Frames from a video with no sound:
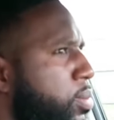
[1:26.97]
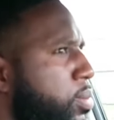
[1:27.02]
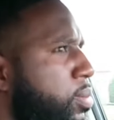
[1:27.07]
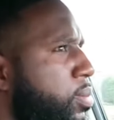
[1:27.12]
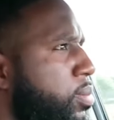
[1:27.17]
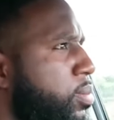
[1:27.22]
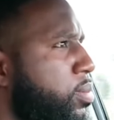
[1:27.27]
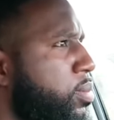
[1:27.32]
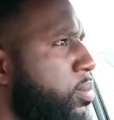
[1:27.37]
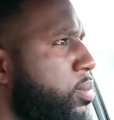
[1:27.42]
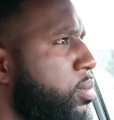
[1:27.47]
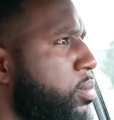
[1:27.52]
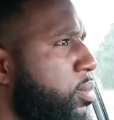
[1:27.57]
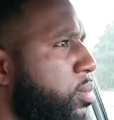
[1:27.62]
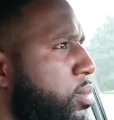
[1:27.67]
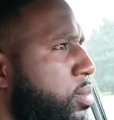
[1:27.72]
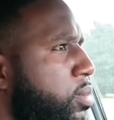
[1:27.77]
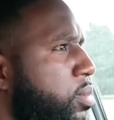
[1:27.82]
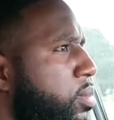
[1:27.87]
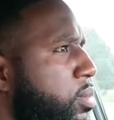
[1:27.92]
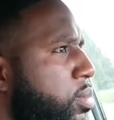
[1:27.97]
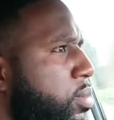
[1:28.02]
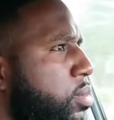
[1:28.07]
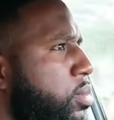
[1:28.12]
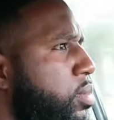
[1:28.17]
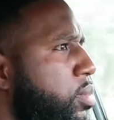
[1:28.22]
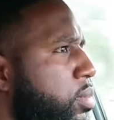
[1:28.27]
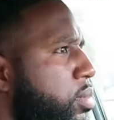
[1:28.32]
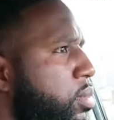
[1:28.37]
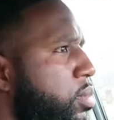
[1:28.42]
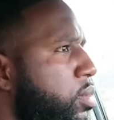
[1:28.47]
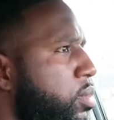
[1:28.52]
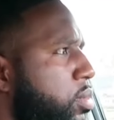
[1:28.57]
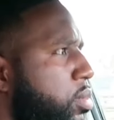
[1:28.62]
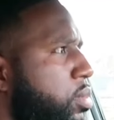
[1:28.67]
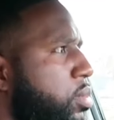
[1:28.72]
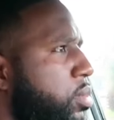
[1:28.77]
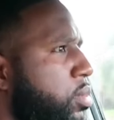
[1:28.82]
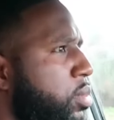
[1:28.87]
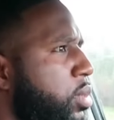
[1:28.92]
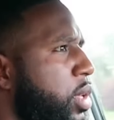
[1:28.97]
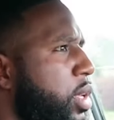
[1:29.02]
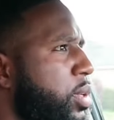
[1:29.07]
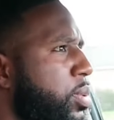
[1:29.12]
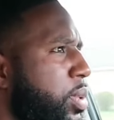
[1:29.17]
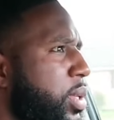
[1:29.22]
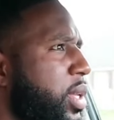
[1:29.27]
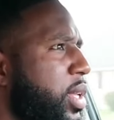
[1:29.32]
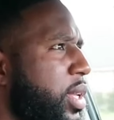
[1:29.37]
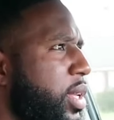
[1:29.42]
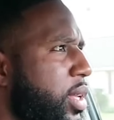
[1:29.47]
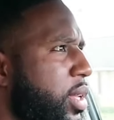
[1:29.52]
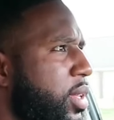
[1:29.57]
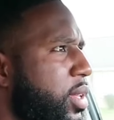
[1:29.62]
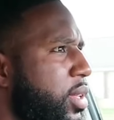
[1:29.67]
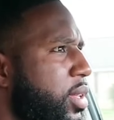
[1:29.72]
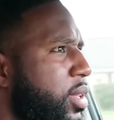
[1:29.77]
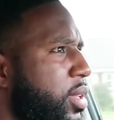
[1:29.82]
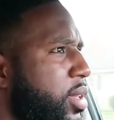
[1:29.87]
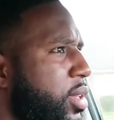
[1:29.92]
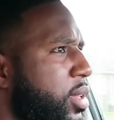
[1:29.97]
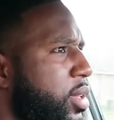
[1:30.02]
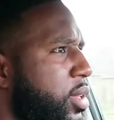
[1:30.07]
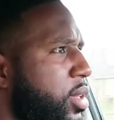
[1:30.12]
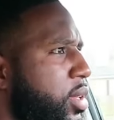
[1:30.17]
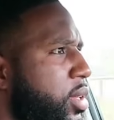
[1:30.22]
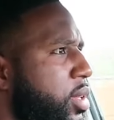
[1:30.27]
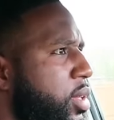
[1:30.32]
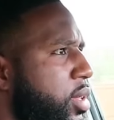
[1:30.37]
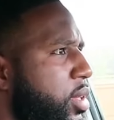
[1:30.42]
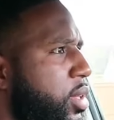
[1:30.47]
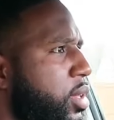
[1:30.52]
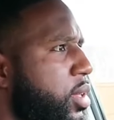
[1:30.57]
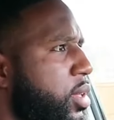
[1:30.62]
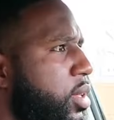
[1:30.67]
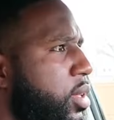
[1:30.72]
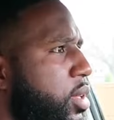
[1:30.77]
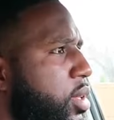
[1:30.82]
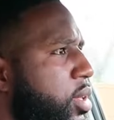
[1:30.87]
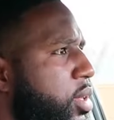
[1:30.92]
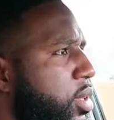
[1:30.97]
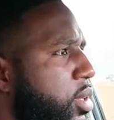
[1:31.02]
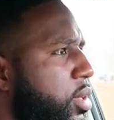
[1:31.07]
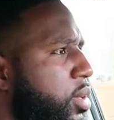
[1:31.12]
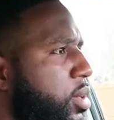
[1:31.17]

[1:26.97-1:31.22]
Ansley, we did not have hers a newborn. Yes, we did. She was like six months.